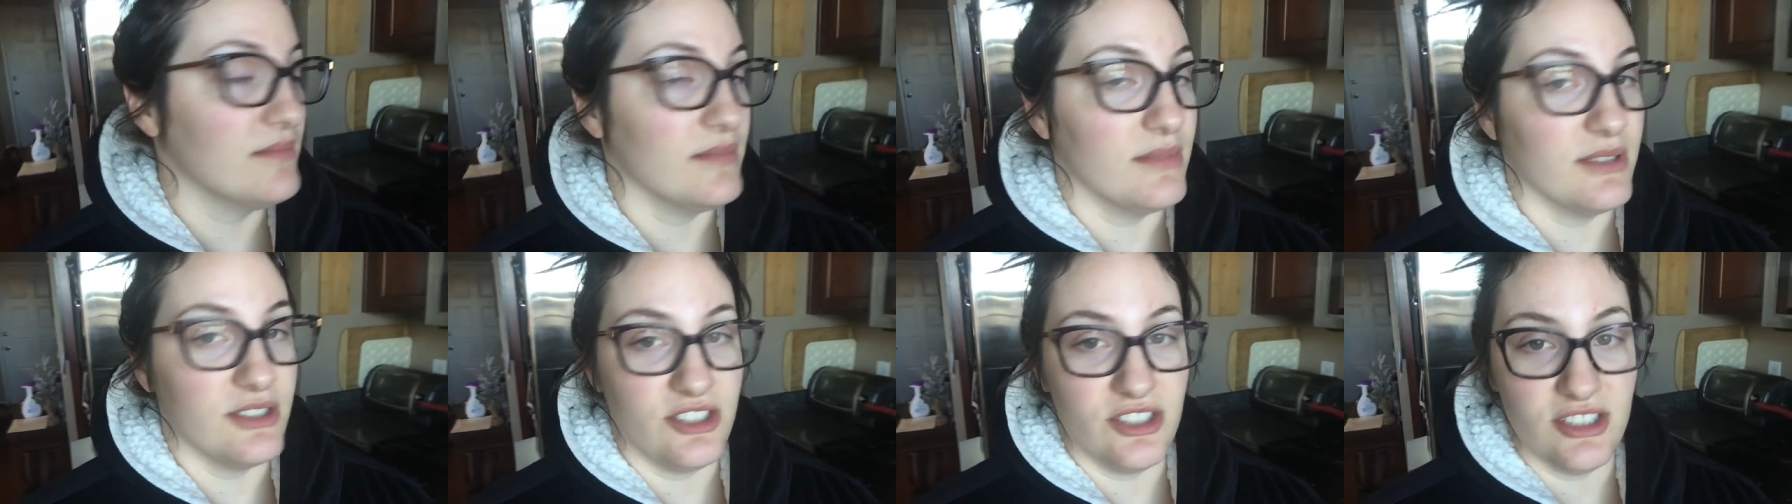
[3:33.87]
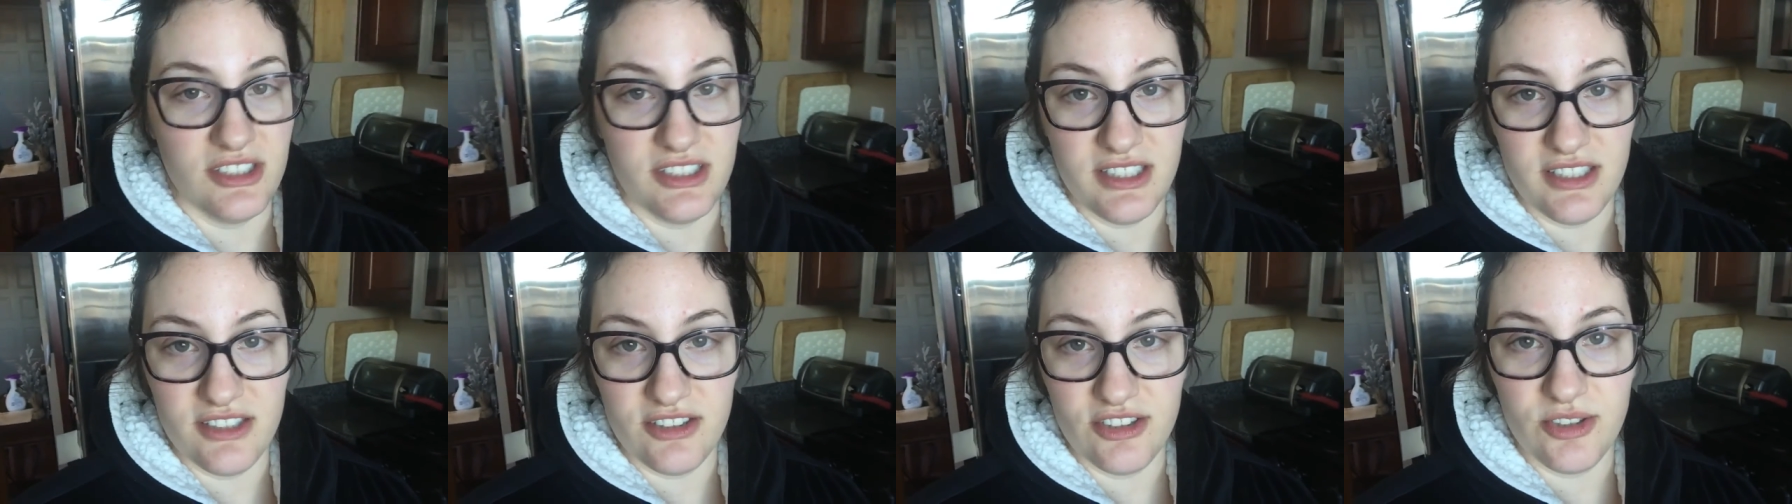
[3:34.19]
which
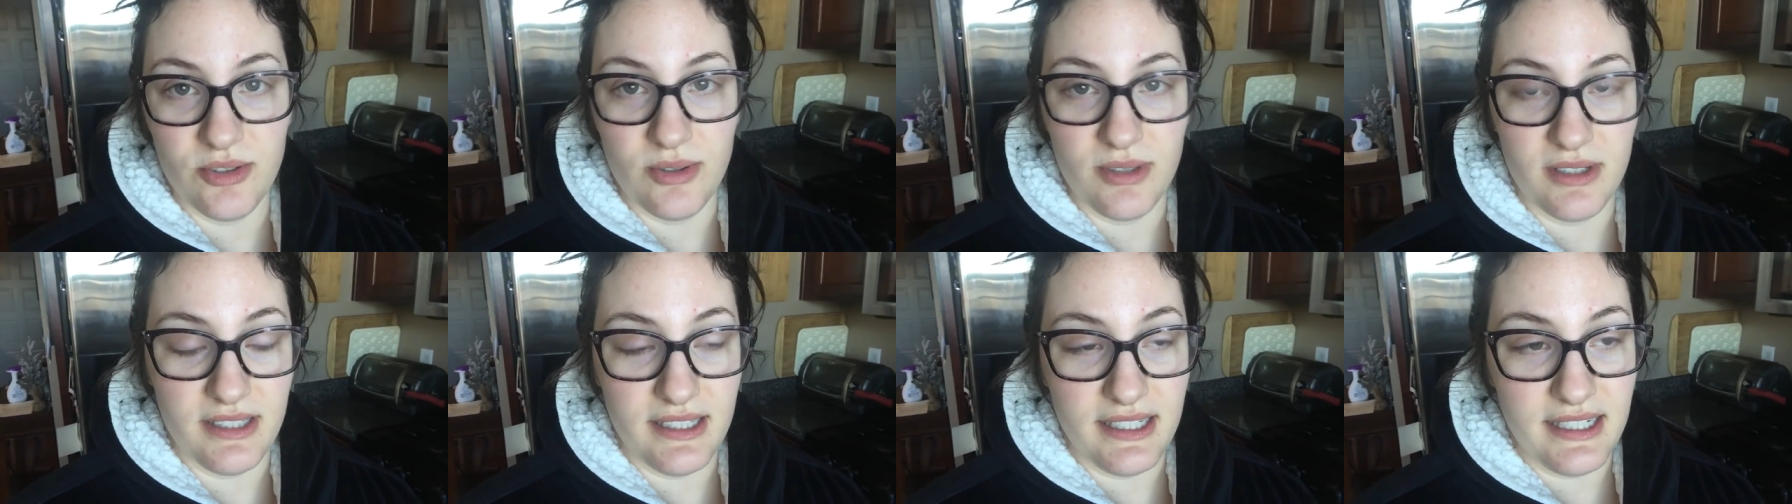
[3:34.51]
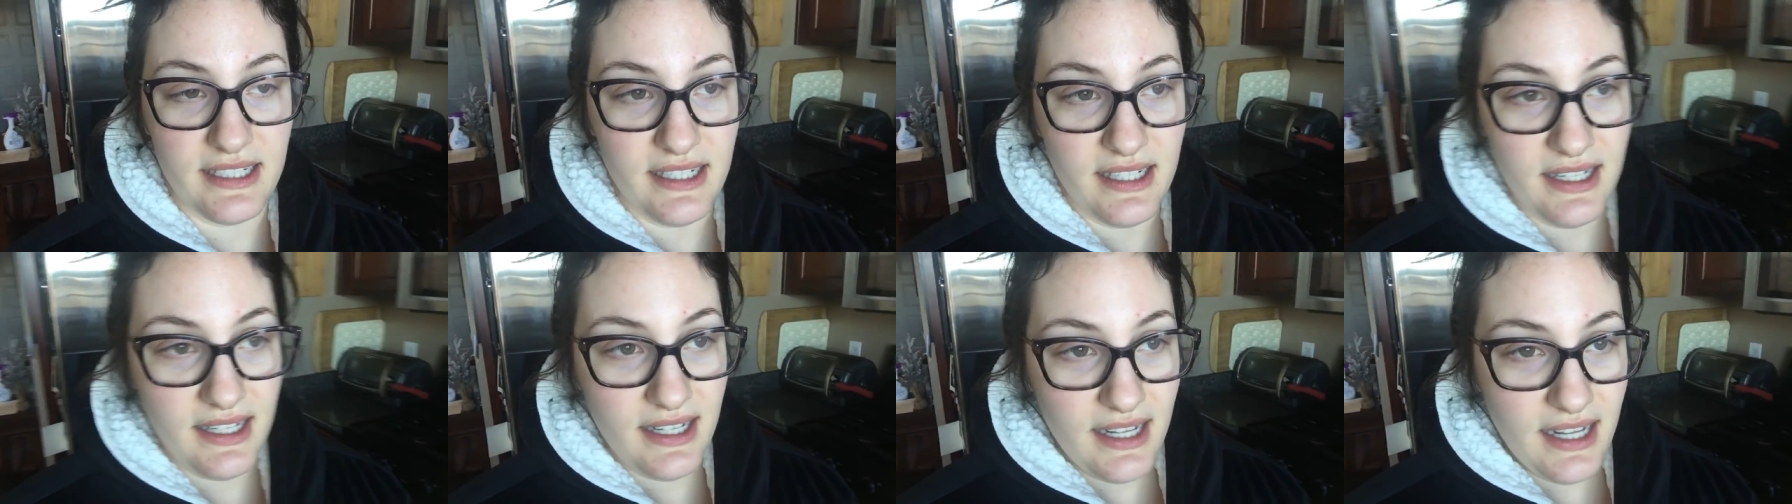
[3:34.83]
is here
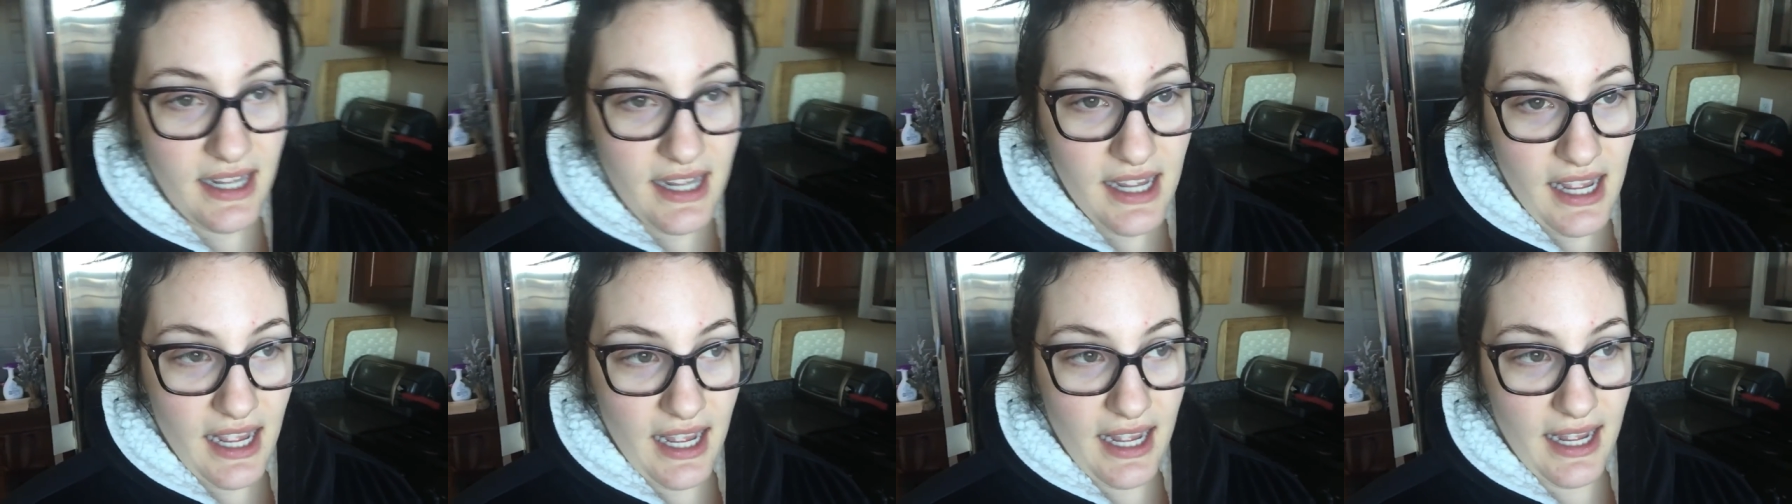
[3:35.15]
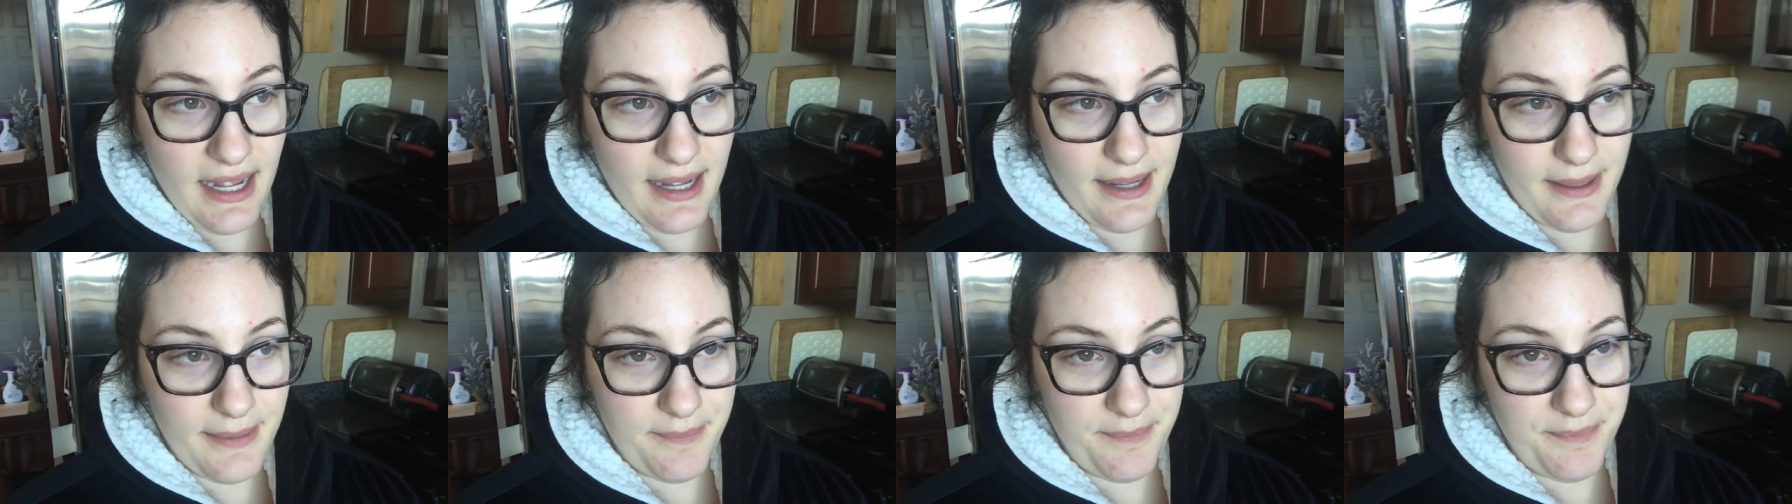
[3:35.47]
shortly.
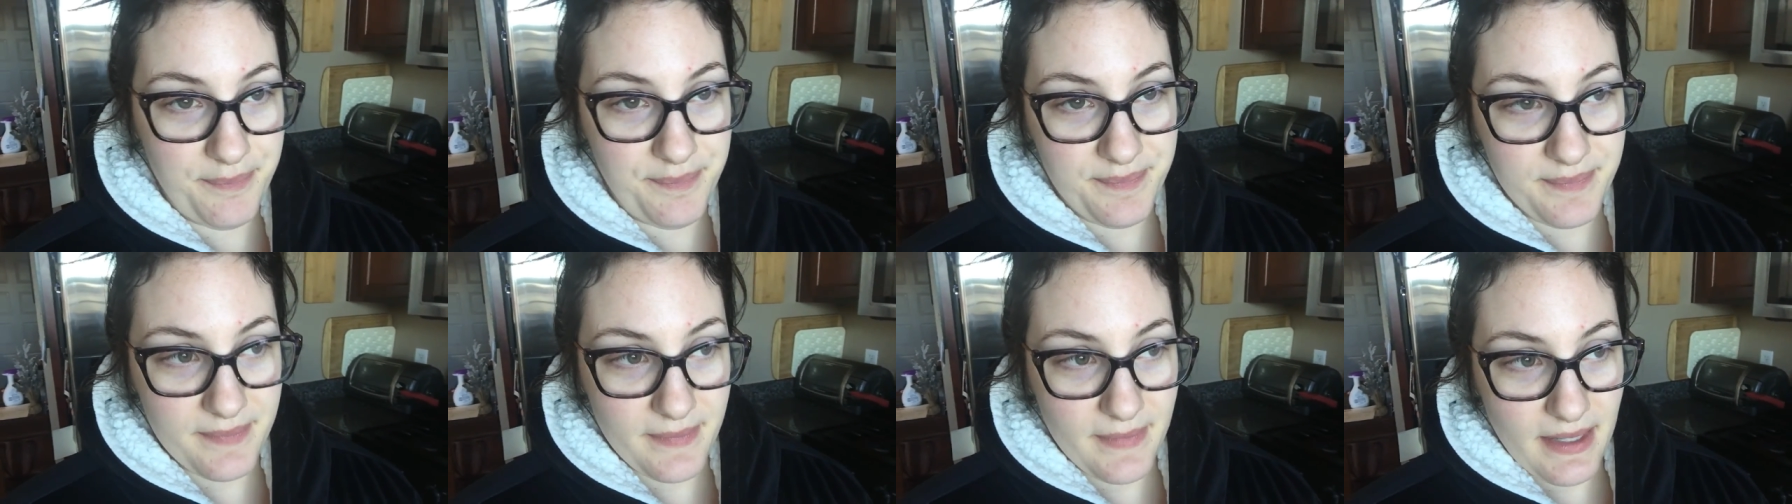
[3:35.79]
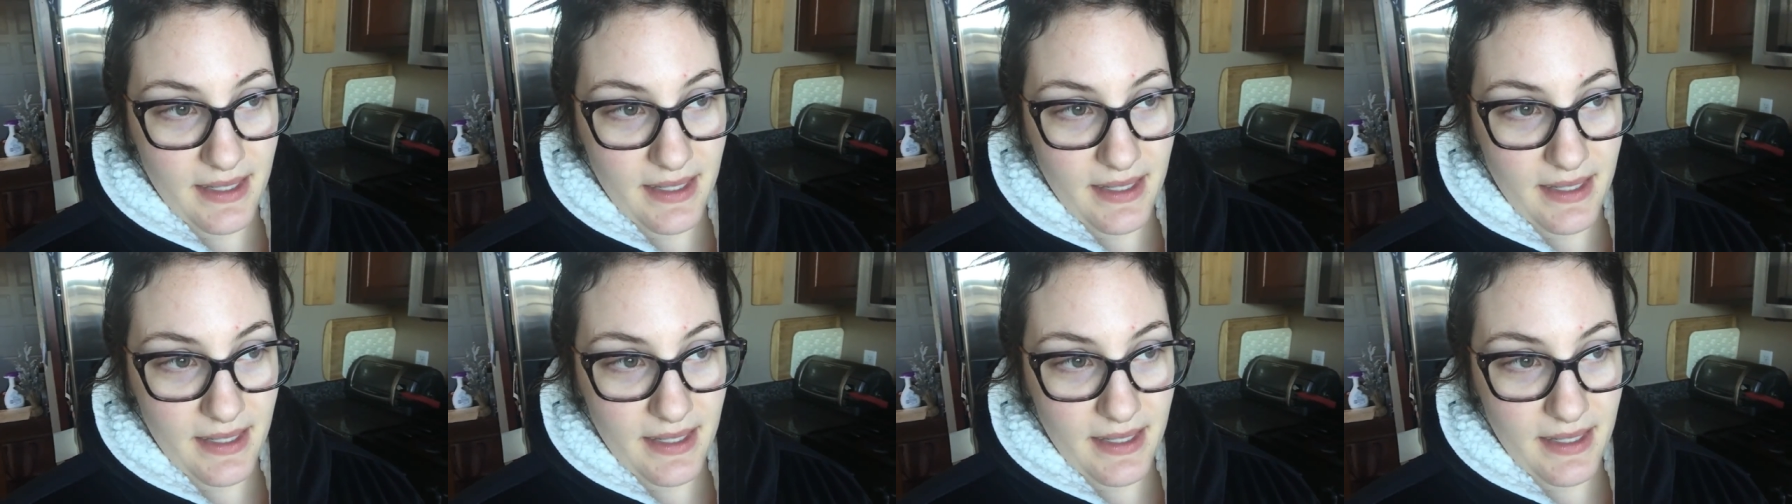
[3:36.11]
Um,